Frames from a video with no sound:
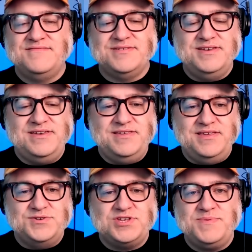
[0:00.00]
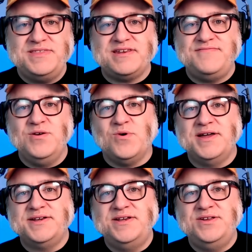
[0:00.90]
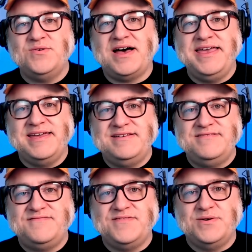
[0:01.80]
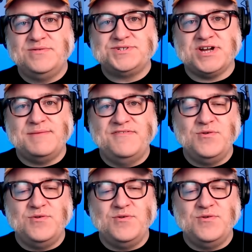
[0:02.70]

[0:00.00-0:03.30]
of, it, it used to be that if you wanted to do high-end Photoshop,